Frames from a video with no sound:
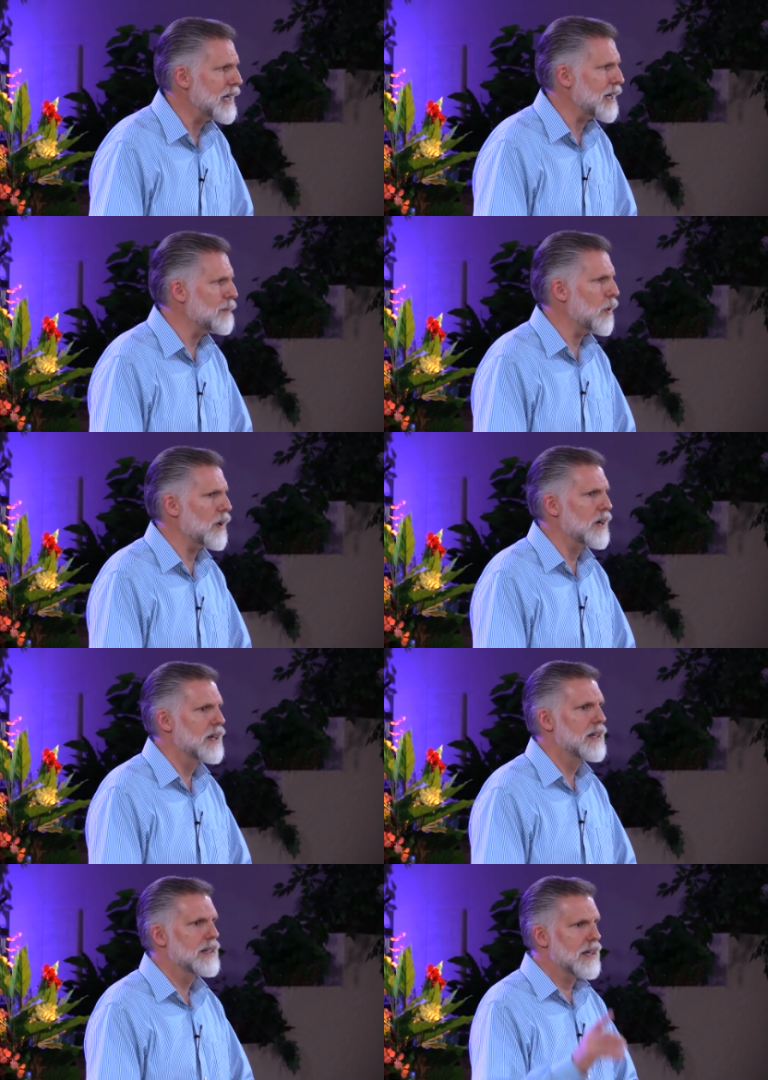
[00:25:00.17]
anymore.
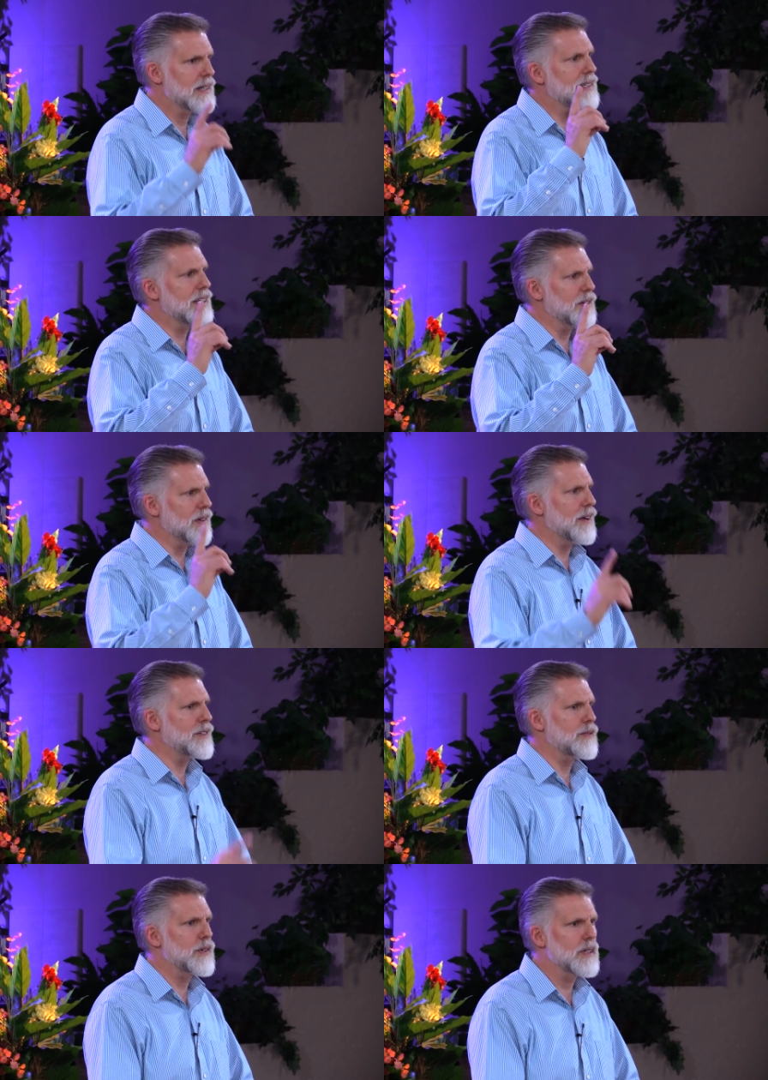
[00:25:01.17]
God said, You've left
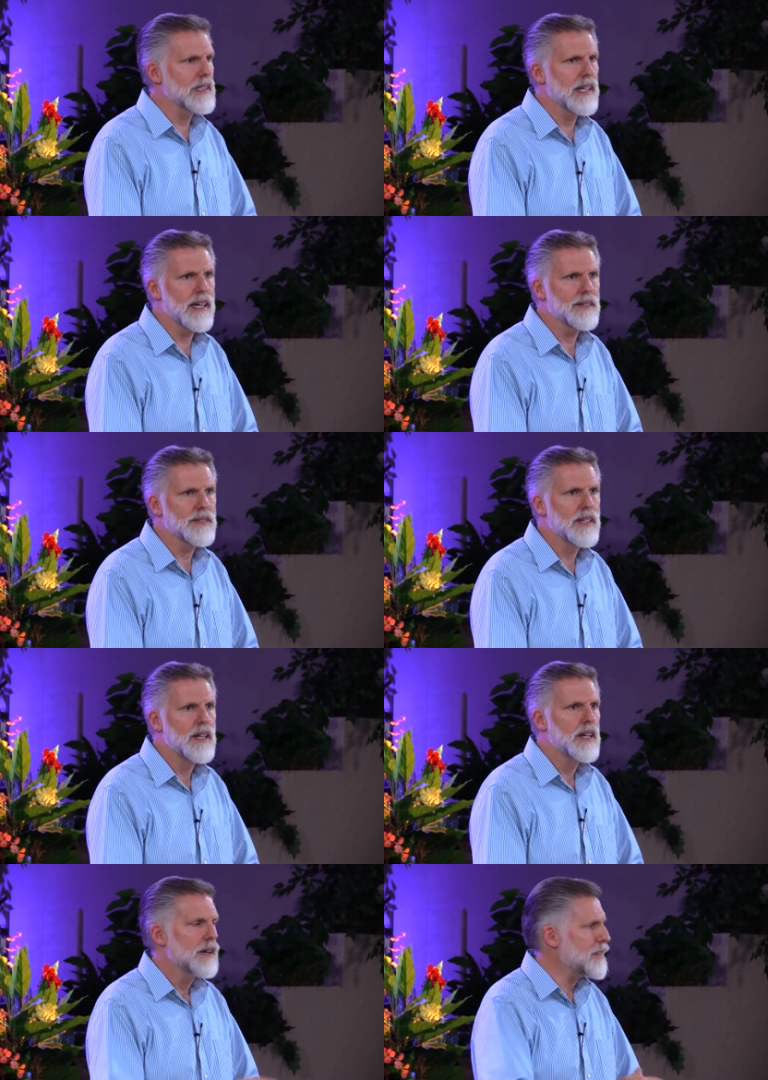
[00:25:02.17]
your first love.
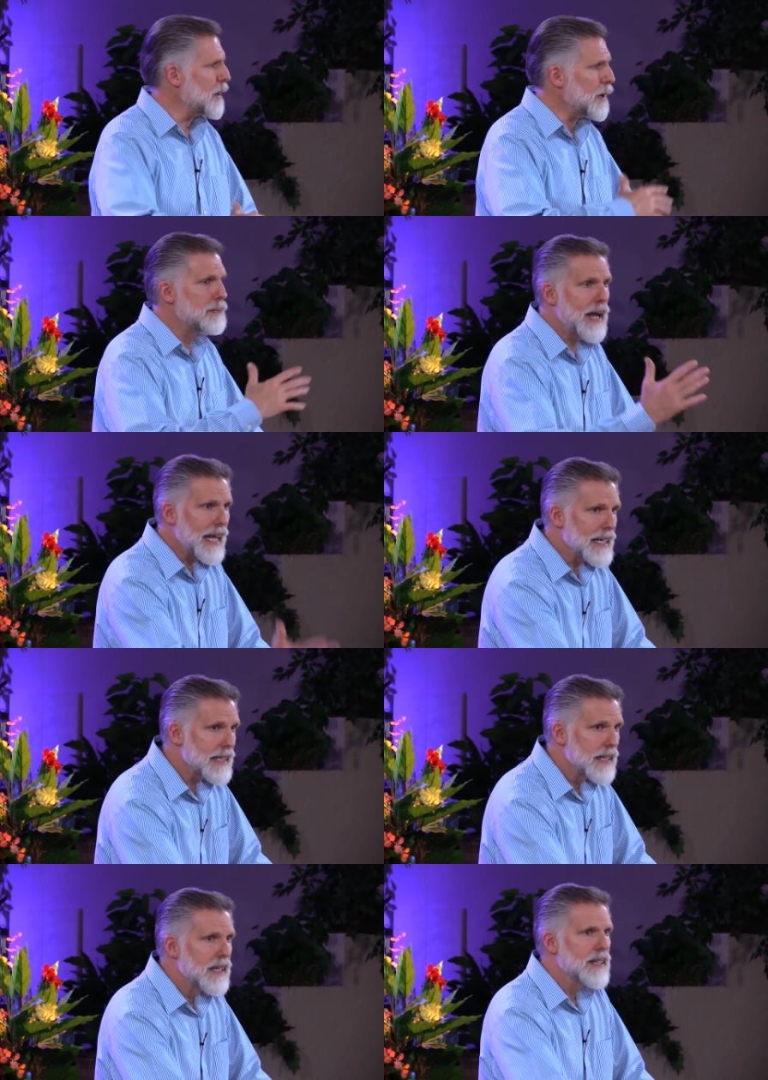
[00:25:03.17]
If they repent,
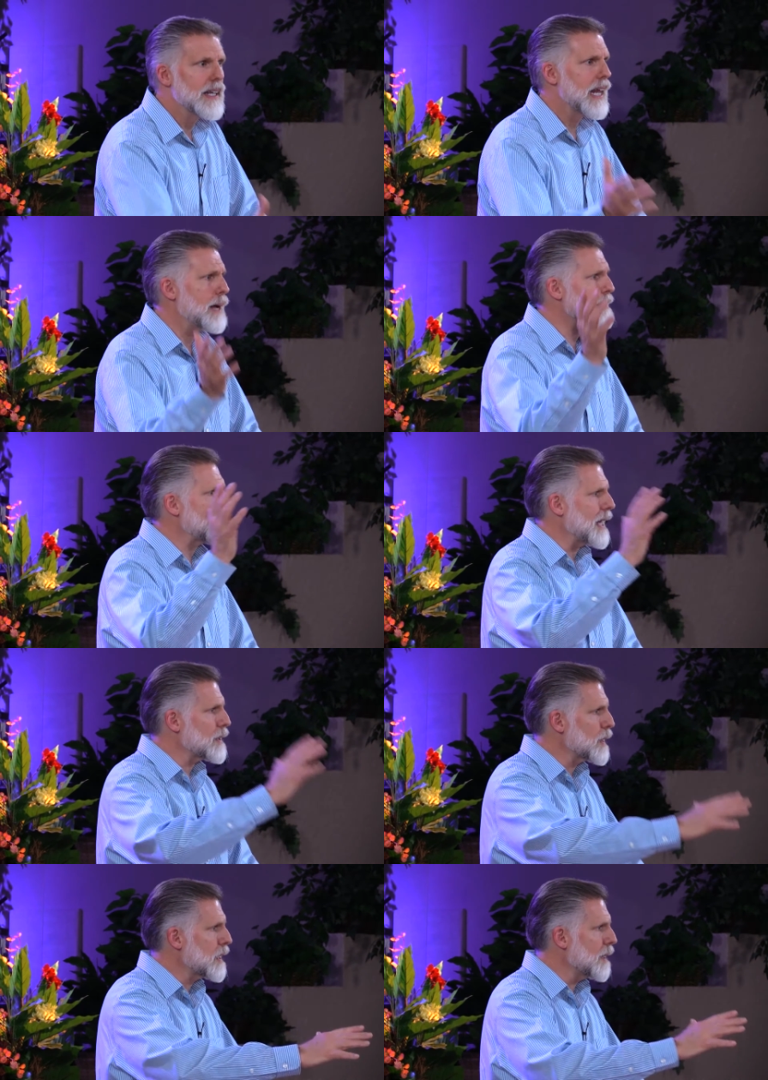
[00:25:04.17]
the lampstand
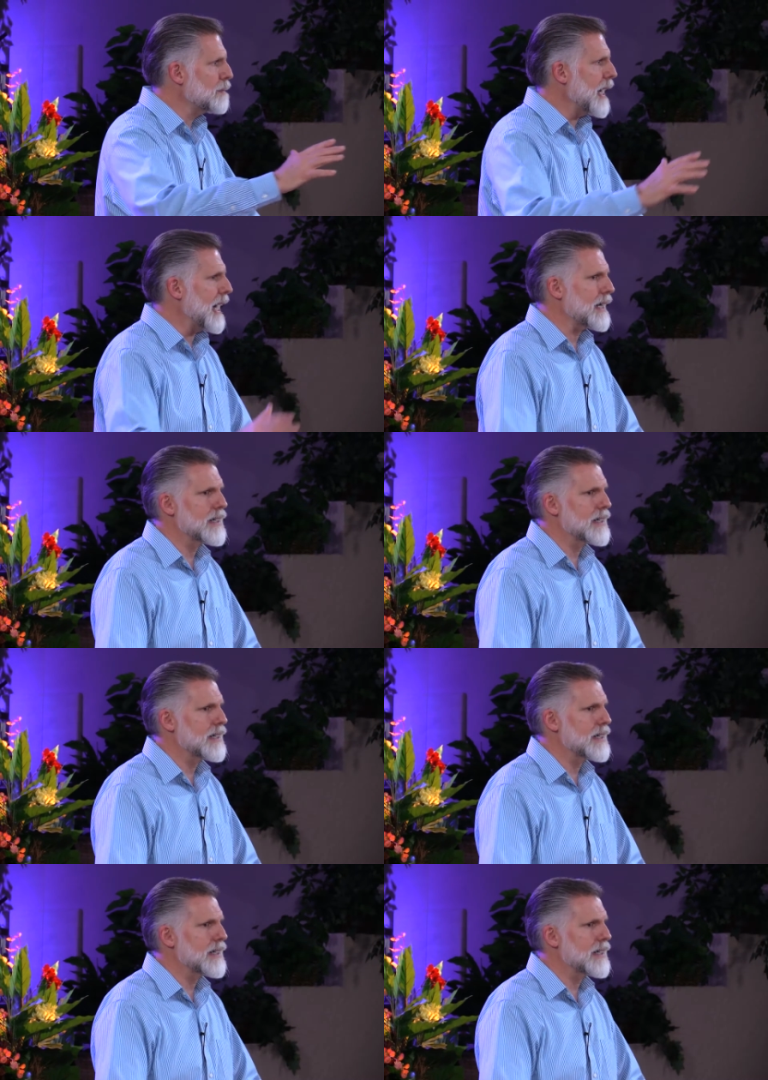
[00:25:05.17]
could come back.